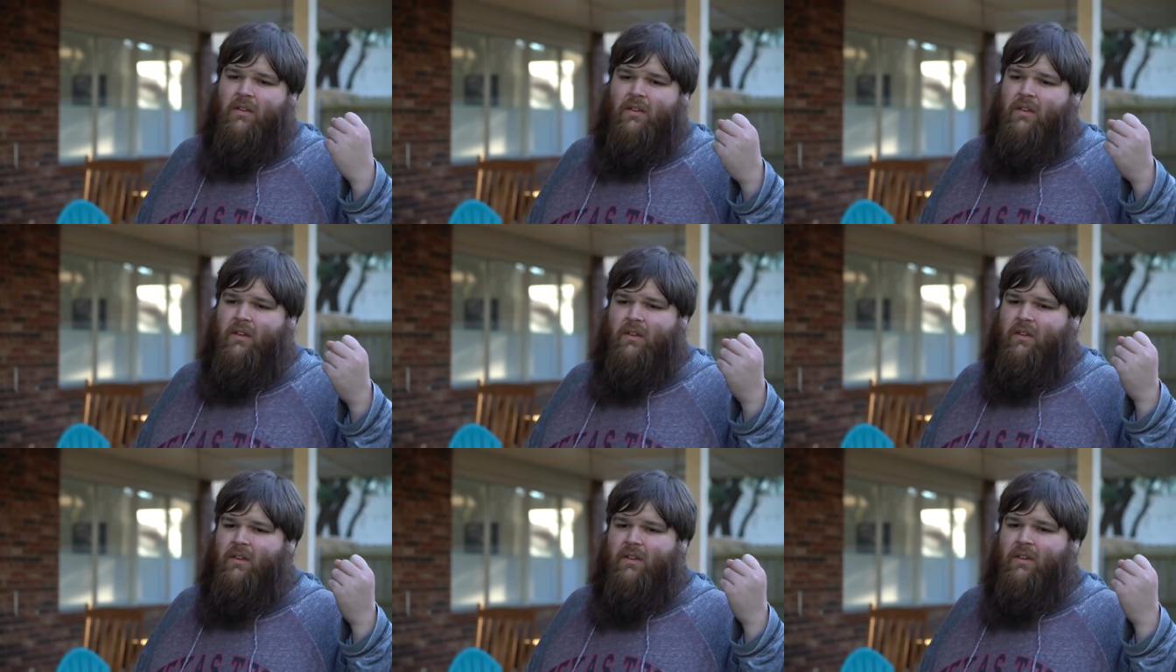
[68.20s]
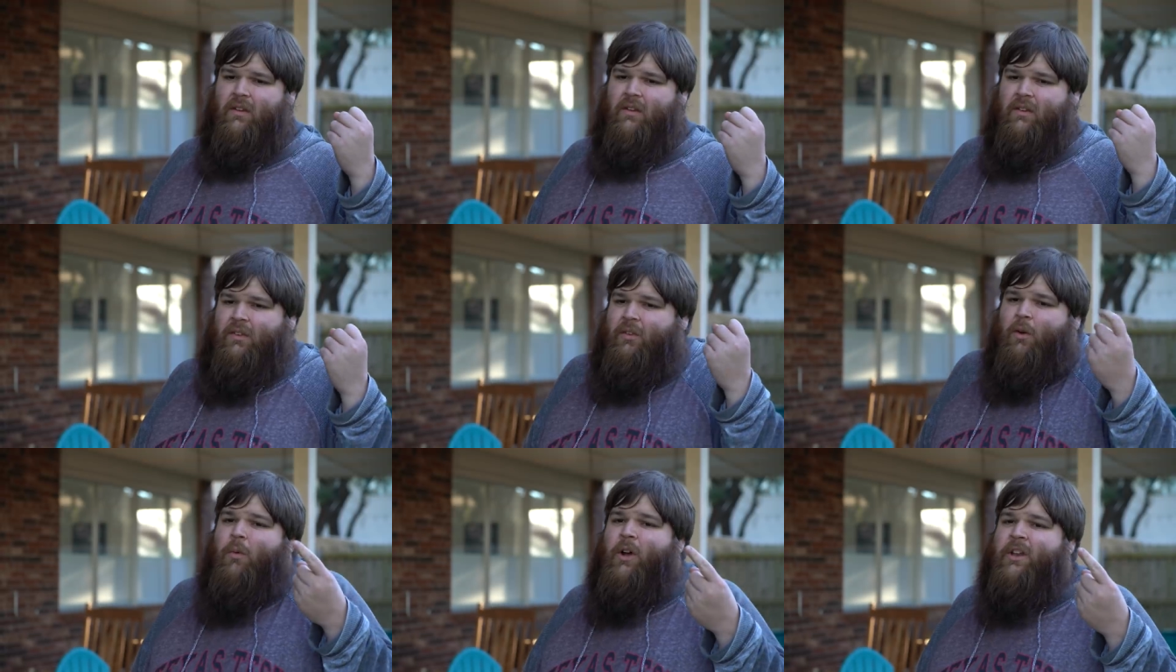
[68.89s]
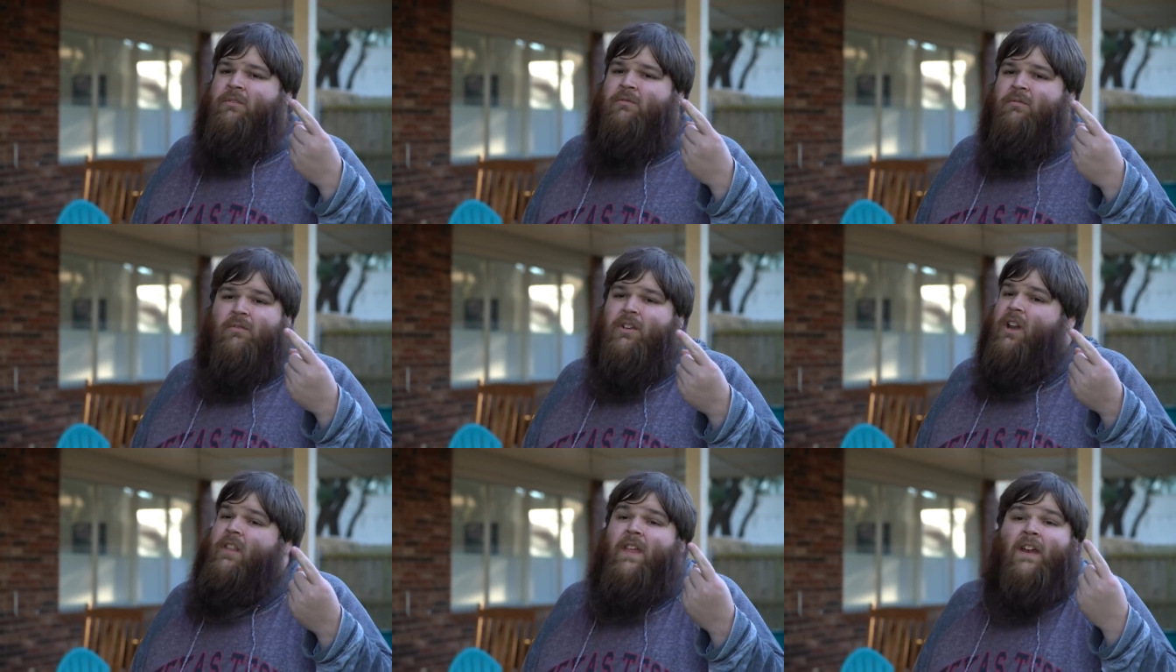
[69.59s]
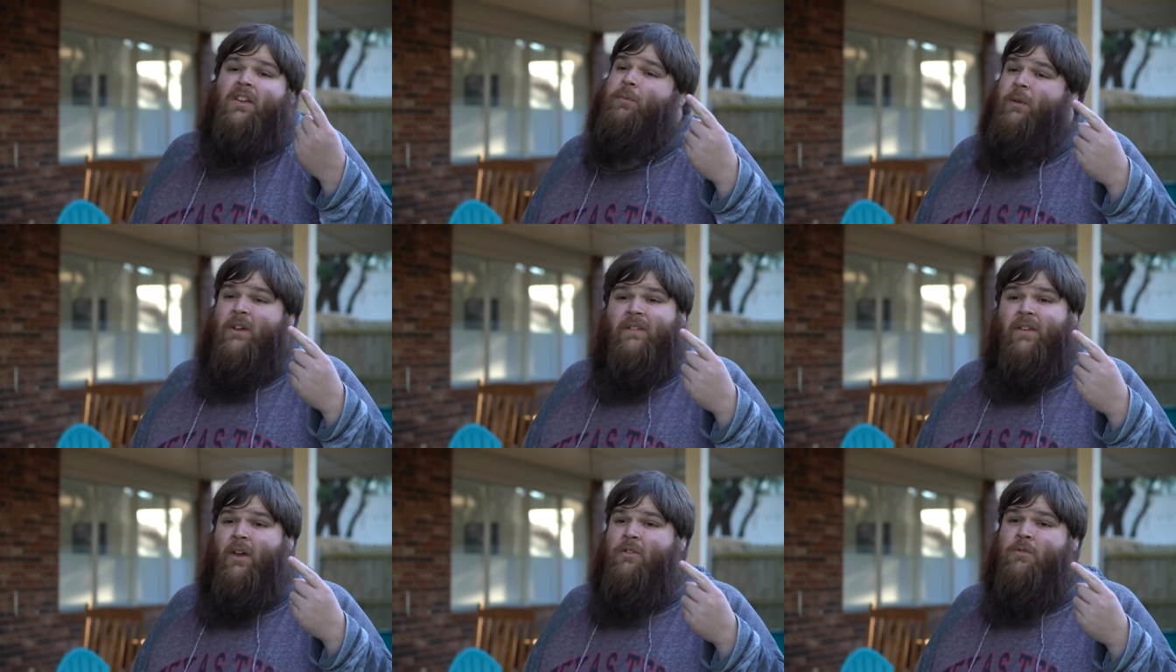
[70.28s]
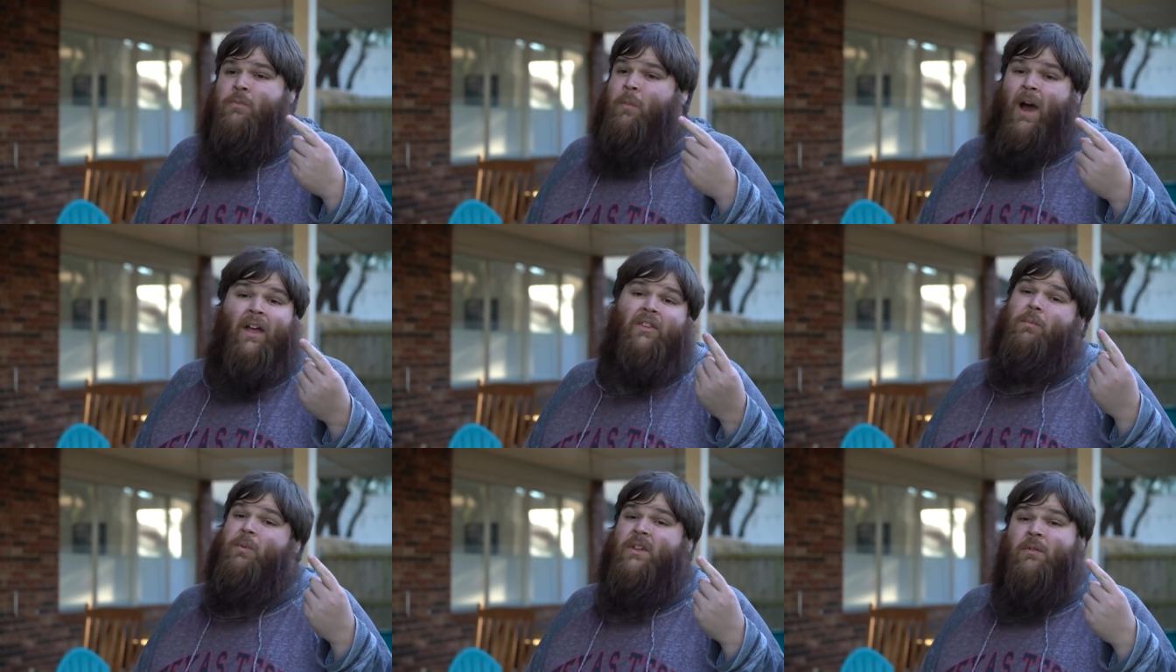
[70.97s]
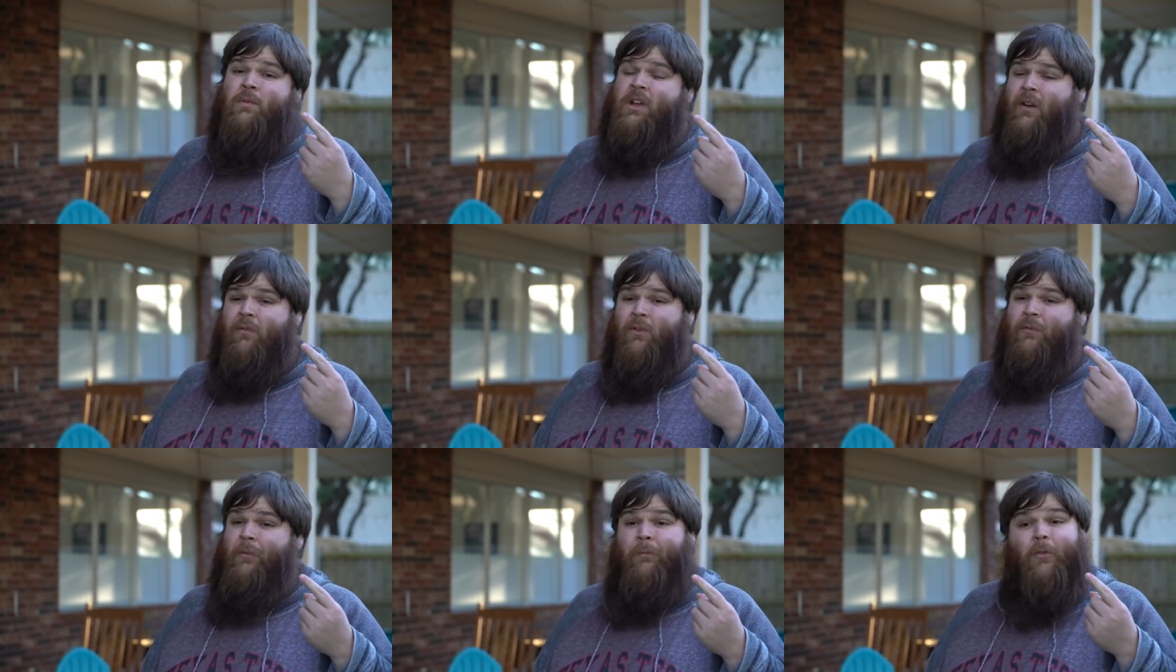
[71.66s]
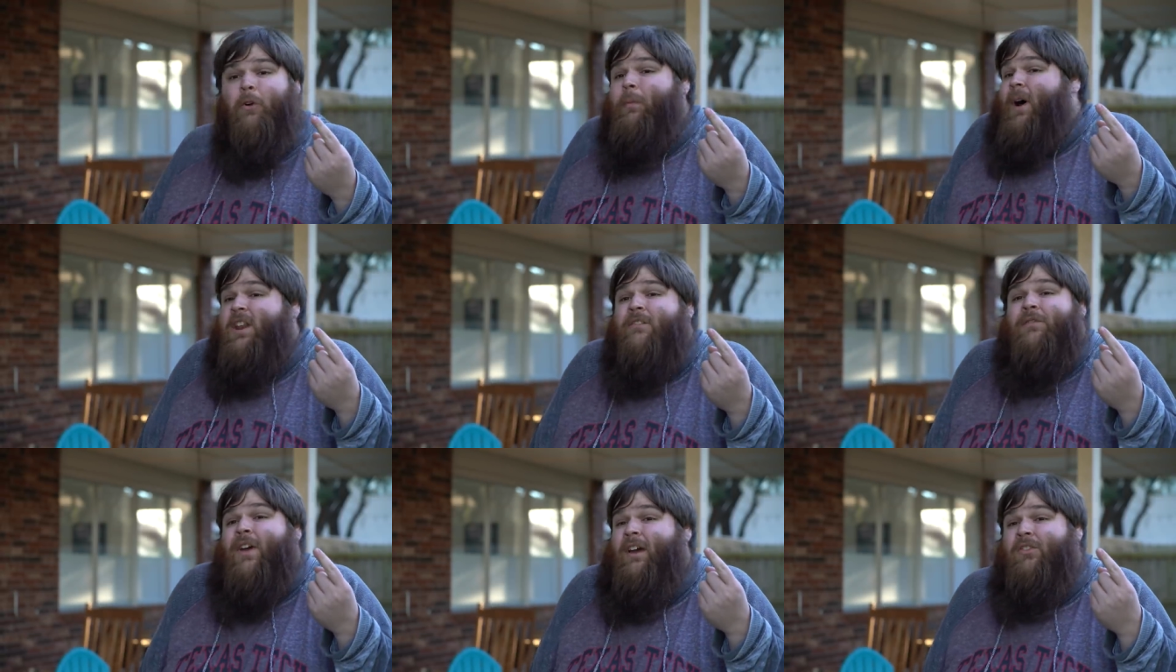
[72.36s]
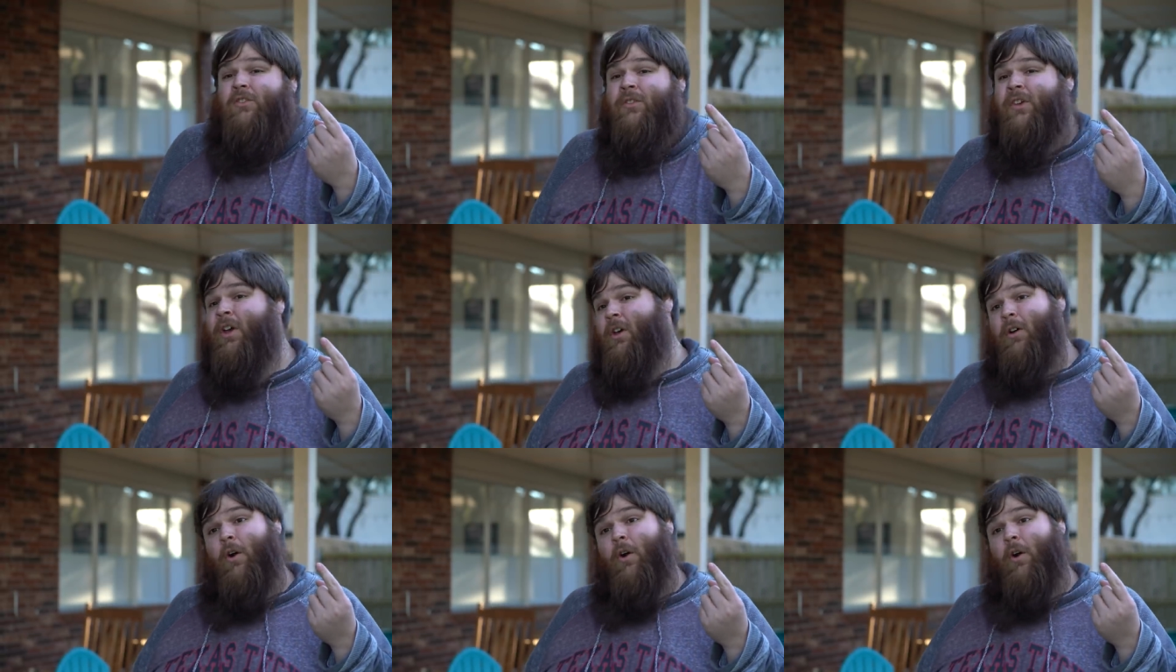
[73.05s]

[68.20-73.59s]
I was right all along. So one, none of that explains how you possibly recovered from full body fractures